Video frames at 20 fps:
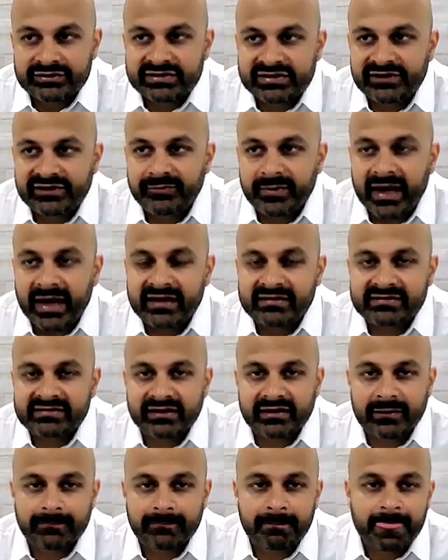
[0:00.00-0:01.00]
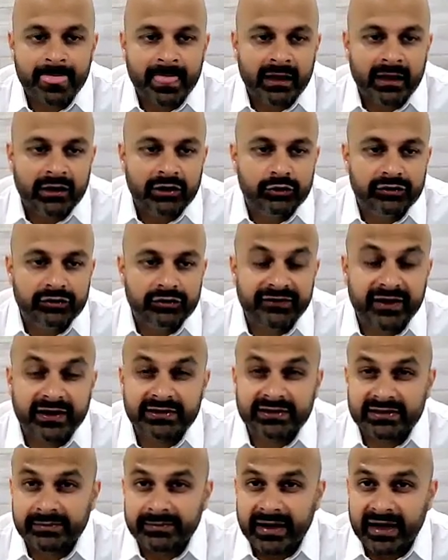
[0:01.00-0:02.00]
Steve Maskin, who
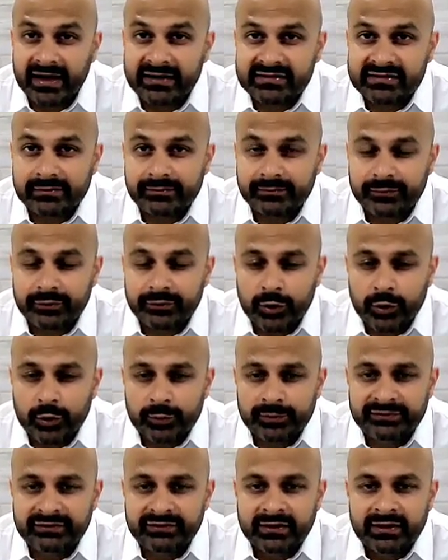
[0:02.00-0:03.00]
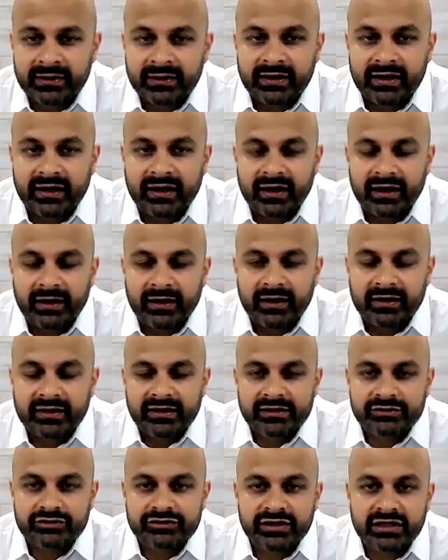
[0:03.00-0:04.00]
invented the Maskin probes, uh,
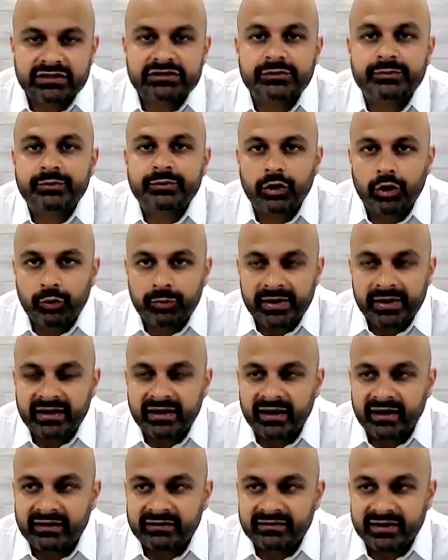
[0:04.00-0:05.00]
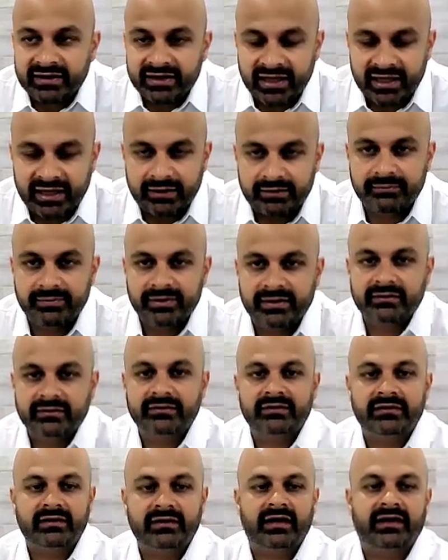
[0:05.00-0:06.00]
probing has again
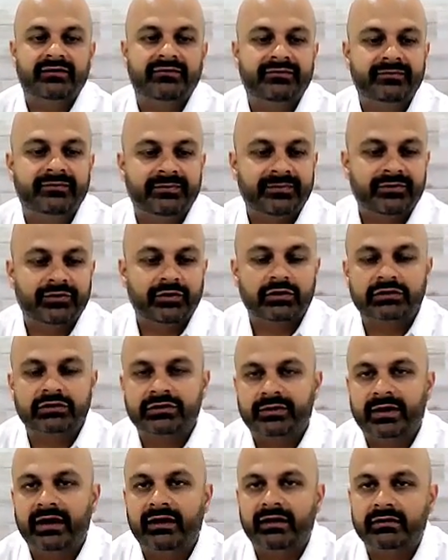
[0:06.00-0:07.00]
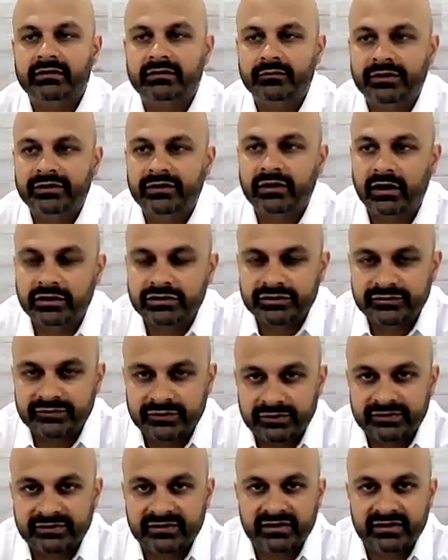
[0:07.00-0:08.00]
been kind of circled around with
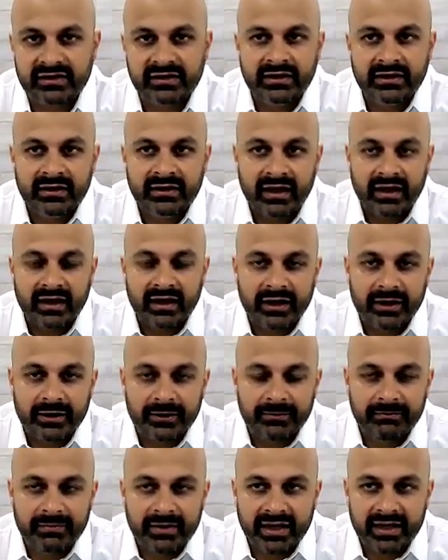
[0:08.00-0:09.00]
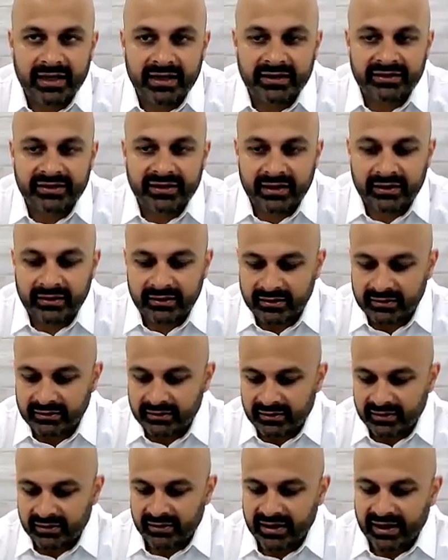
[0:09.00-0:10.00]
controversy um, and I think
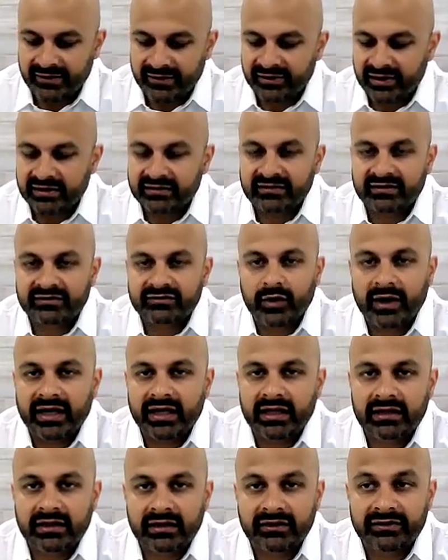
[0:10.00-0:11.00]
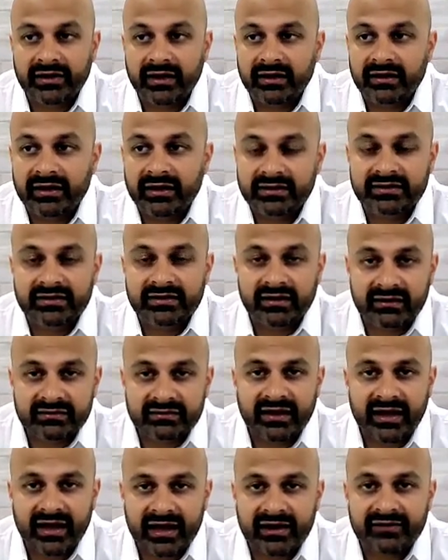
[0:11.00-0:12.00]
the evidence is quite clear that it
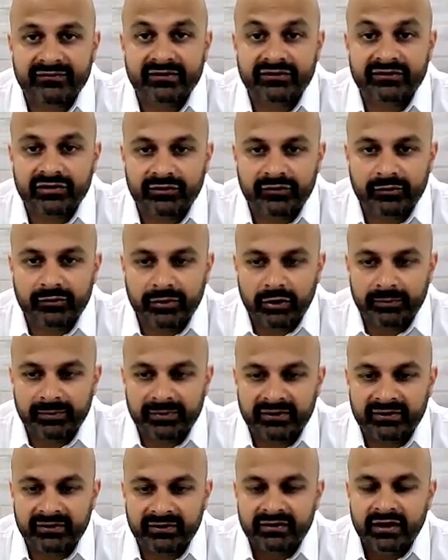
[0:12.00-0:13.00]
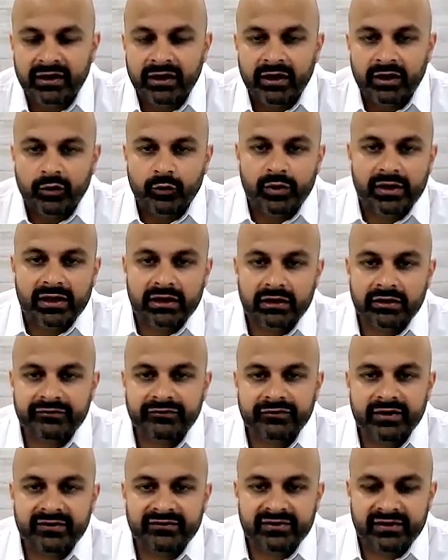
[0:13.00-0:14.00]
does have and serve a purpose. We look
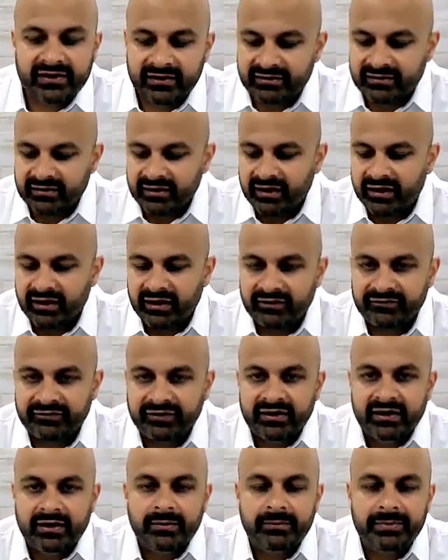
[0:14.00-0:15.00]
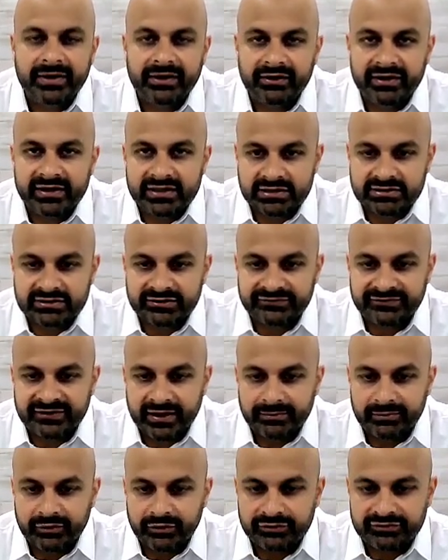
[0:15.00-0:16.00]
for evidence of periductal
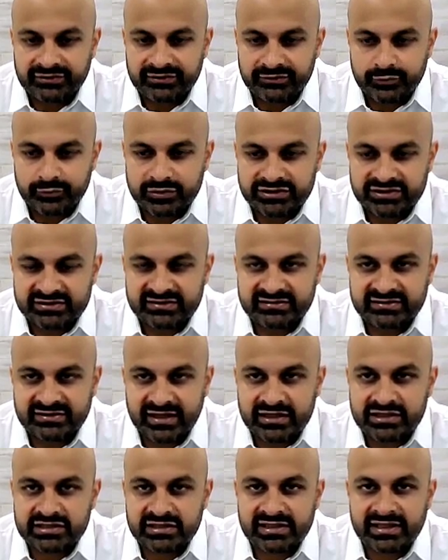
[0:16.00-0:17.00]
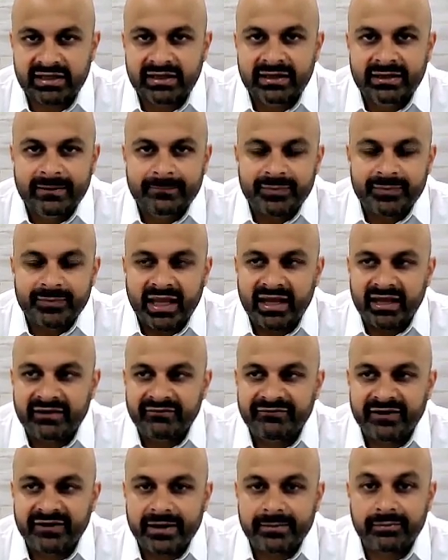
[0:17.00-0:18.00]
fibrosis, which is essentially a
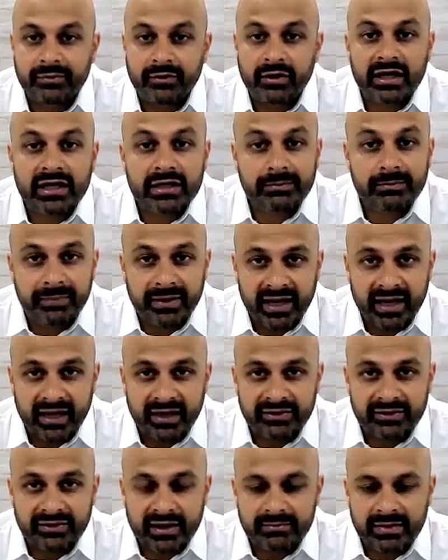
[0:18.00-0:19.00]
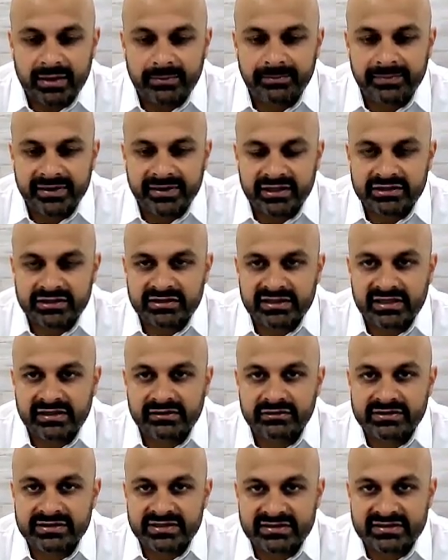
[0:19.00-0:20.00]
fibrotic band that may pinch
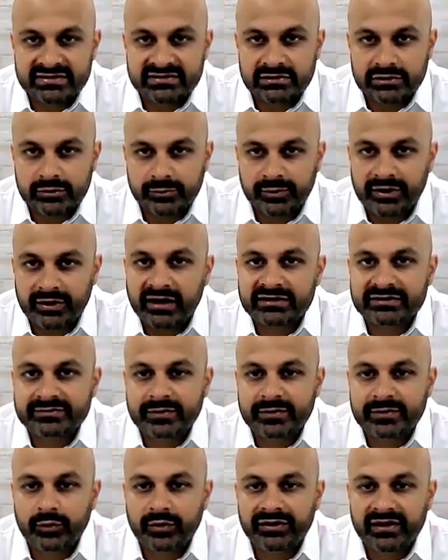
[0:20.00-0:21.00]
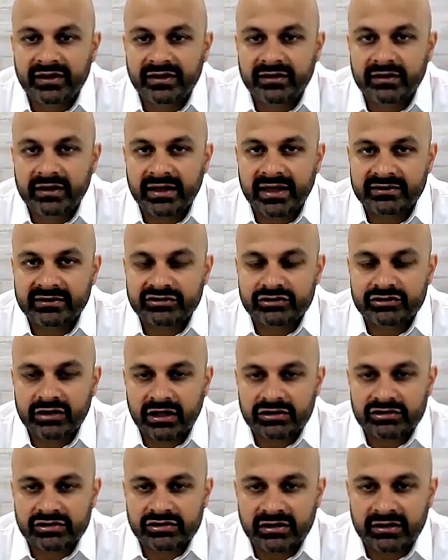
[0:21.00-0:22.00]
either distal or proximal within the gland
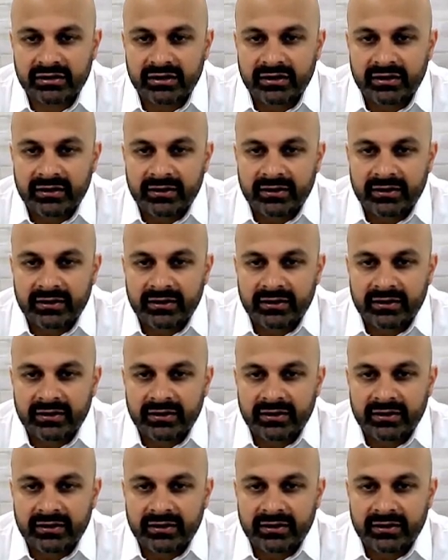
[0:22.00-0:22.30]
structure.